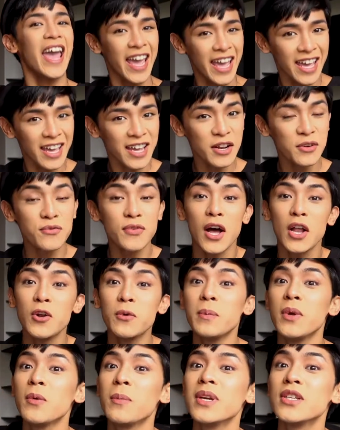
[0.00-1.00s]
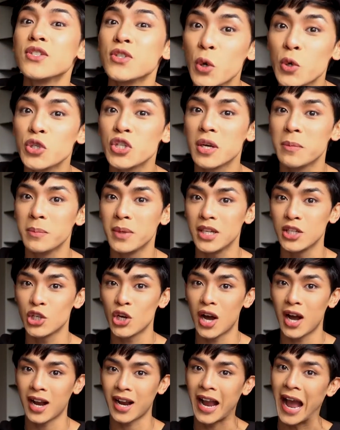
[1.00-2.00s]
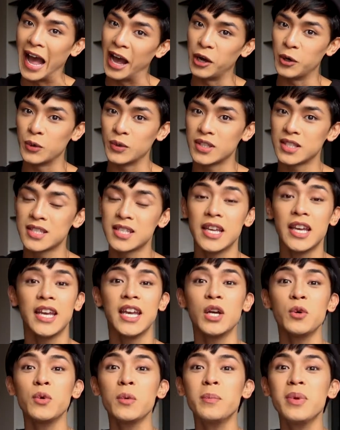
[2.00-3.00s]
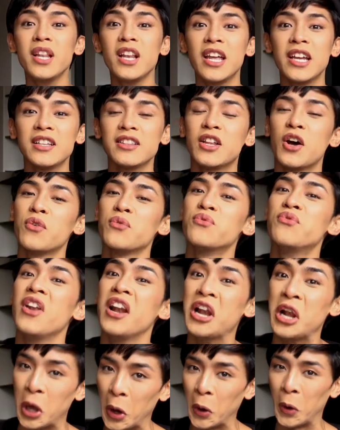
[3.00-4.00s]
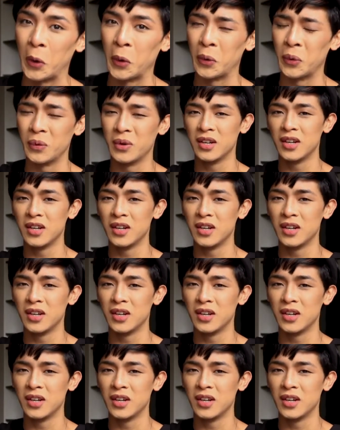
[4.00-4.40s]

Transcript: And follow me on my social media accounts. It will be linked down below.